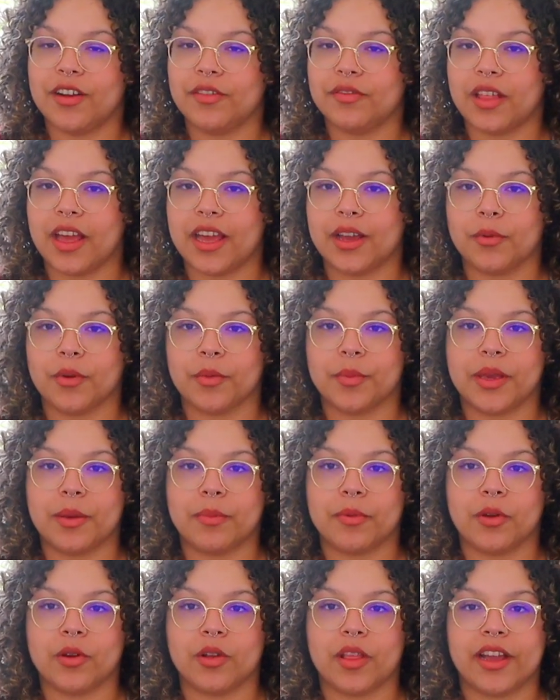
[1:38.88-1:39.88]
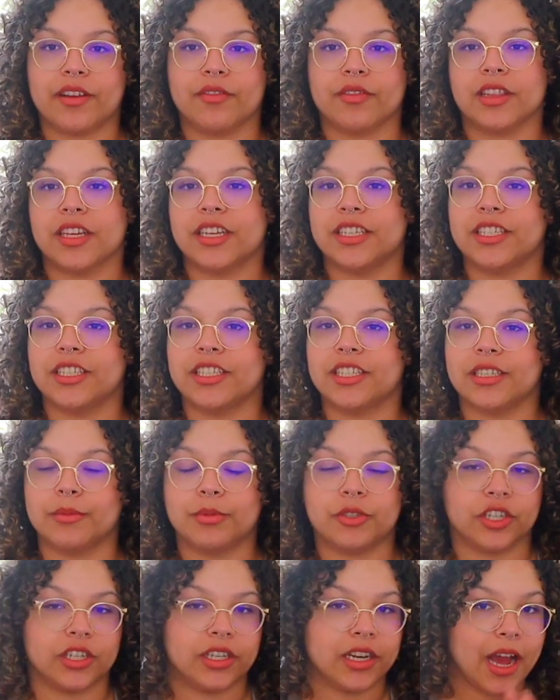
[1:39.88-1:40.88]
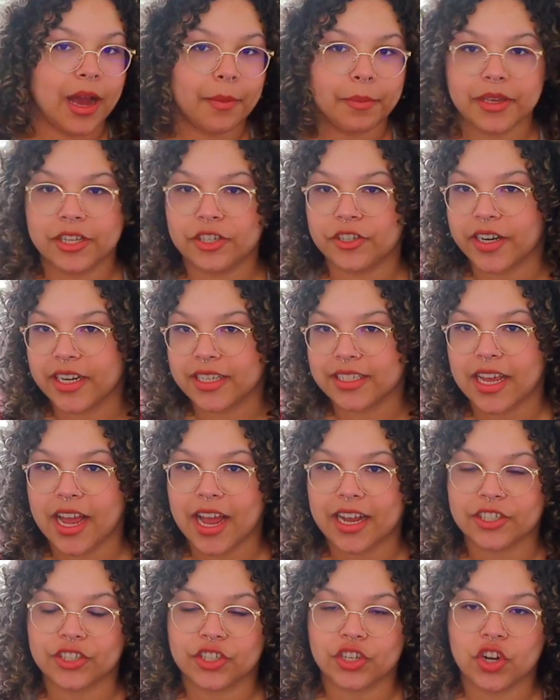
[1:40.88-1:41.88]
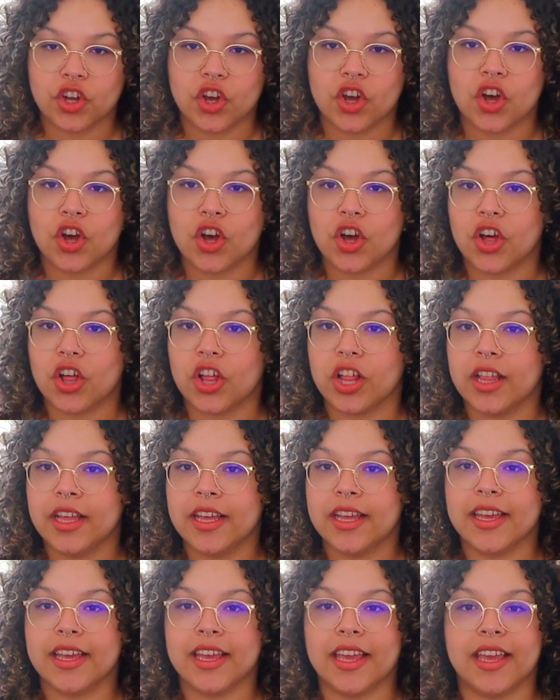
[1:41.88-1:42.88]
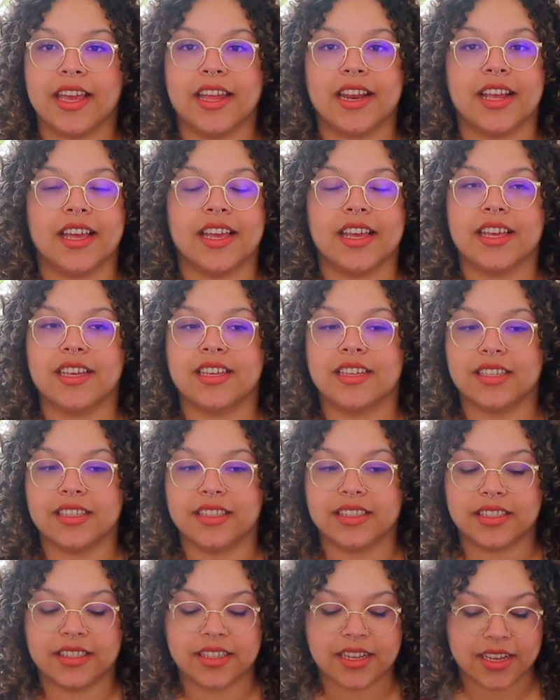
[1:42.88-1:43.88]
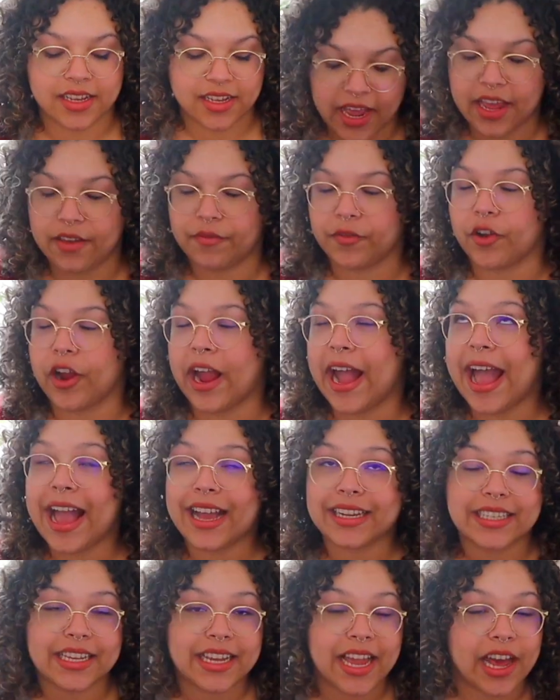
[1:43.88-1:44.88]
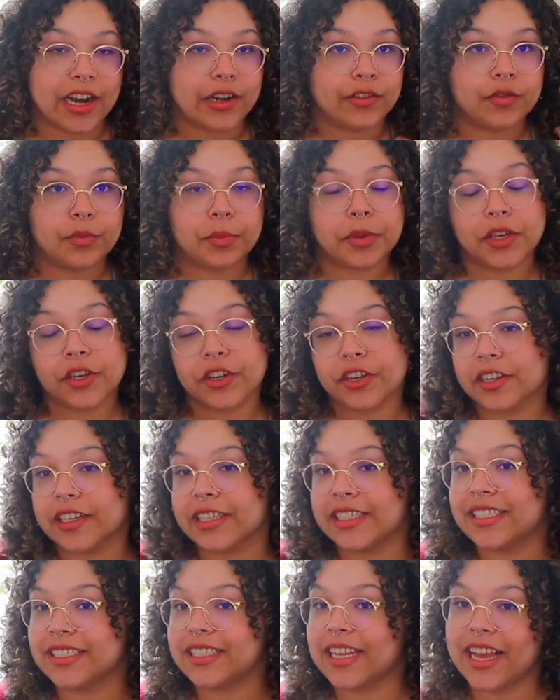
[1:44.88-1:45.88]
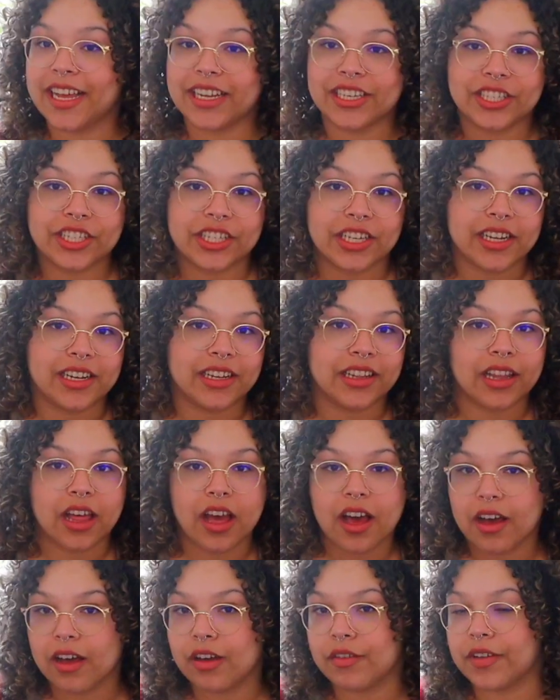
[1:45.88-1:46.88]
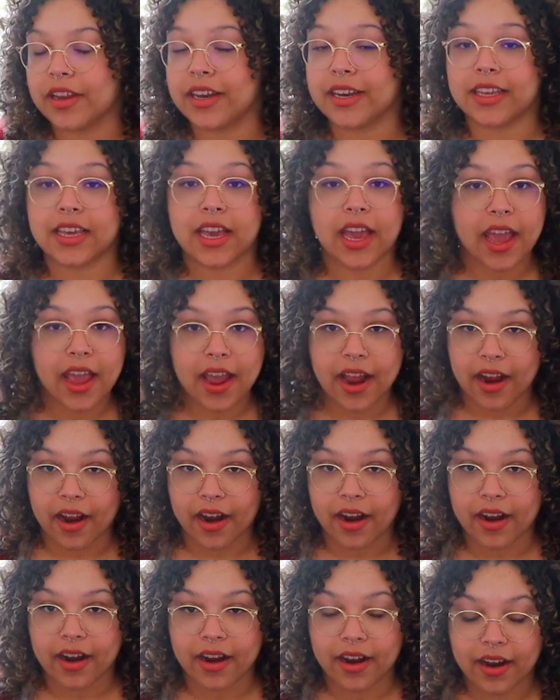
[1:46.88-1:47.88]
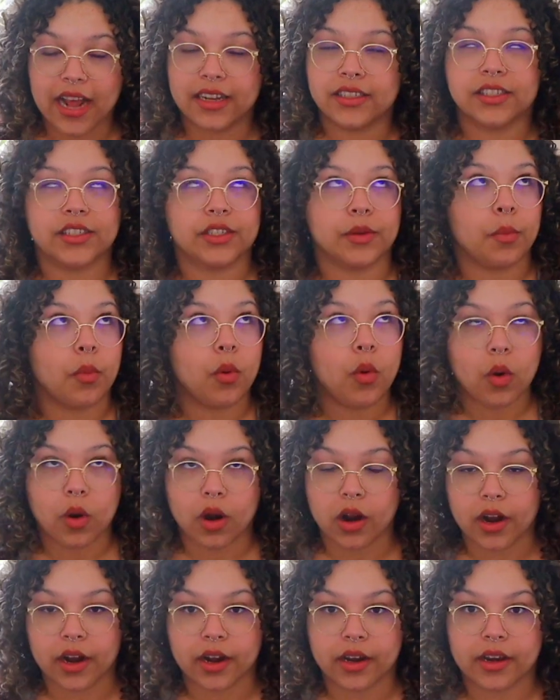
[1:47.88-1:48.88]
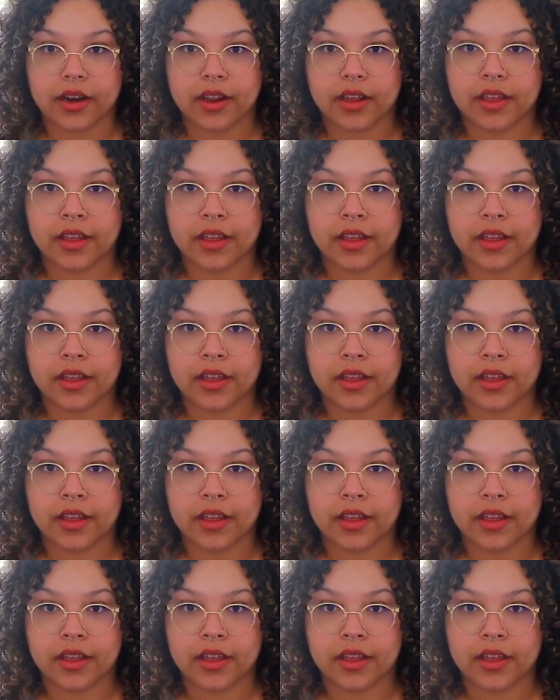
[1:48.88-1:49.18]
of like where people are like relationships should not be transactional. It is if you're acting out of pure intention, love and care and support,